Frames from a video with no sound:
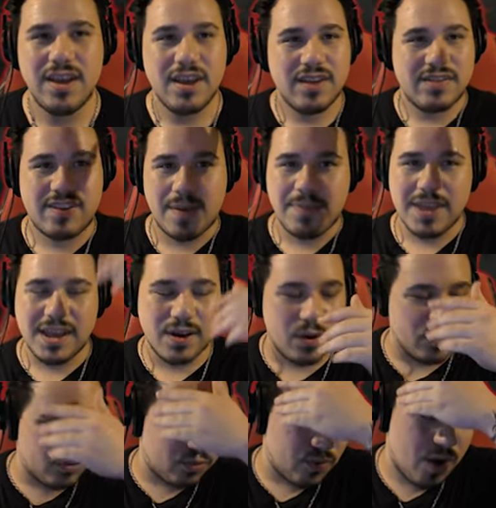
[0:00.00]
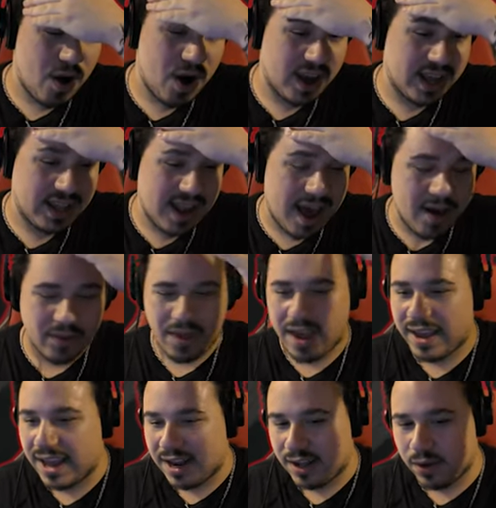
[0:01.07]
Something goes wrong and now I
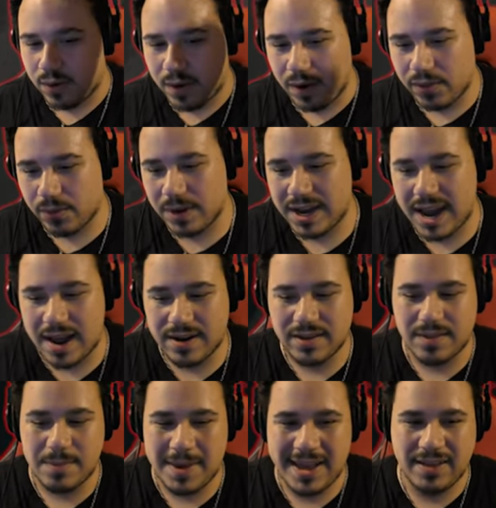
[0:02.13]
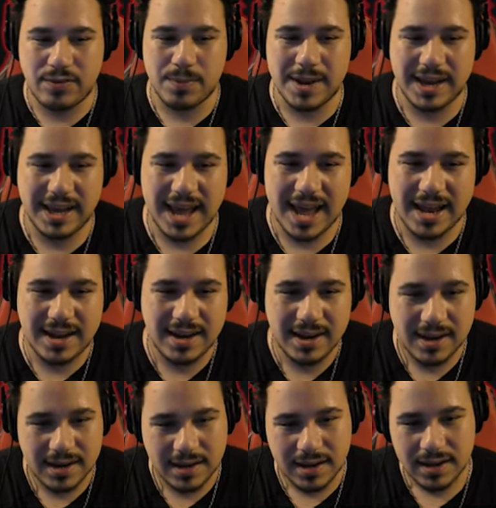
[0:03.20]
gotta go all the way down to the basement
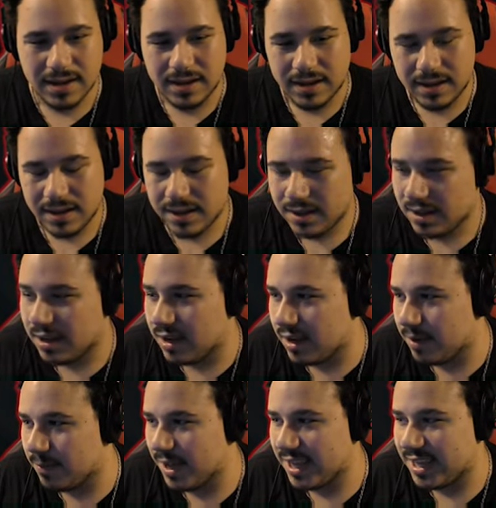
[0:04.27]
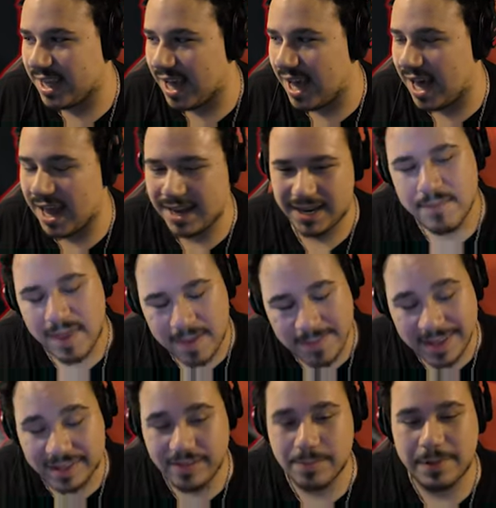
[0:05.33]
again. Oh my god. Maybe
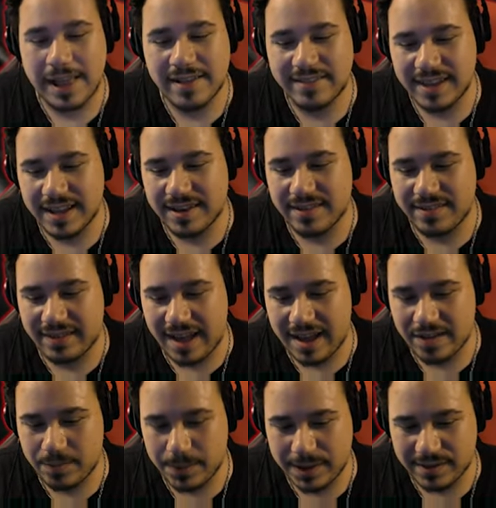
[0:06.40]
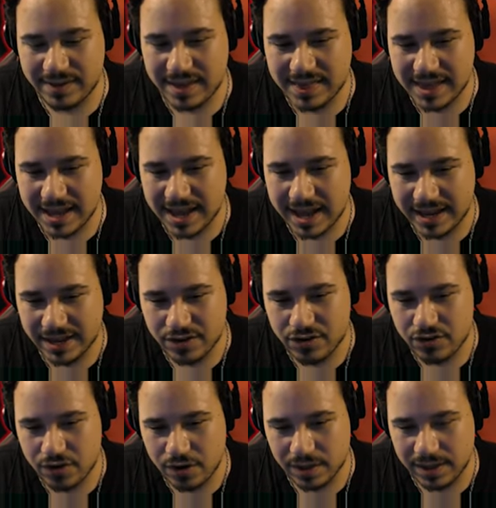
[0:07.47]
it's a blessing in disguise because I think I could
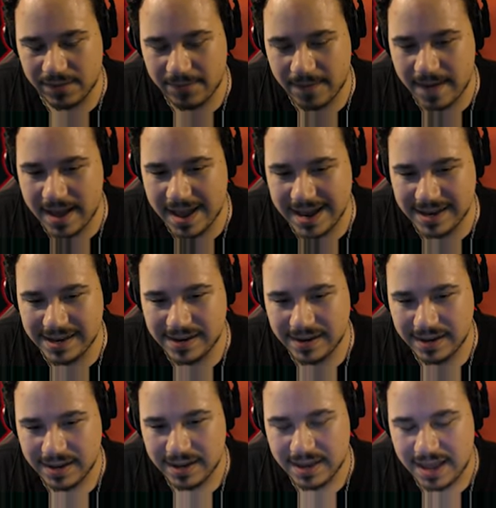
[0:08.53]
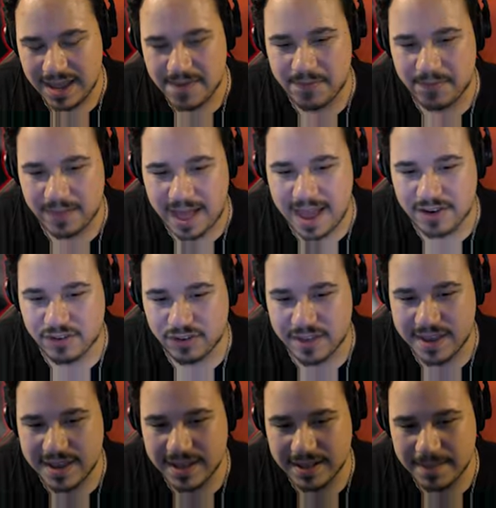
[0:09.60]
surely find a
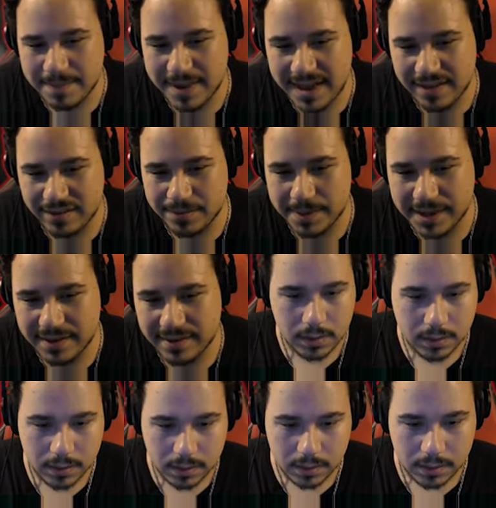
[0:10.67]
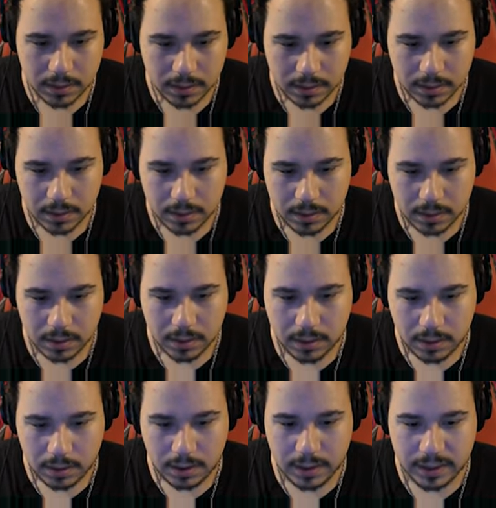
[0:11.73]
flashlight in the basement.
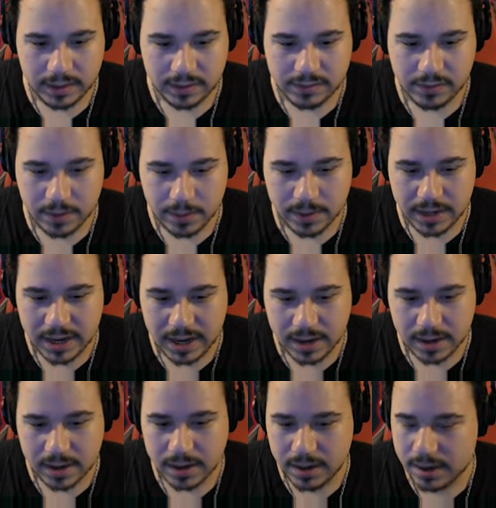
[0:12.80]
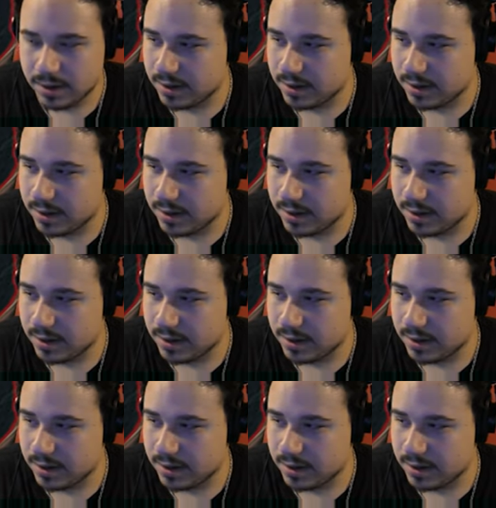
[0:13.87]
Alright, let's go in here.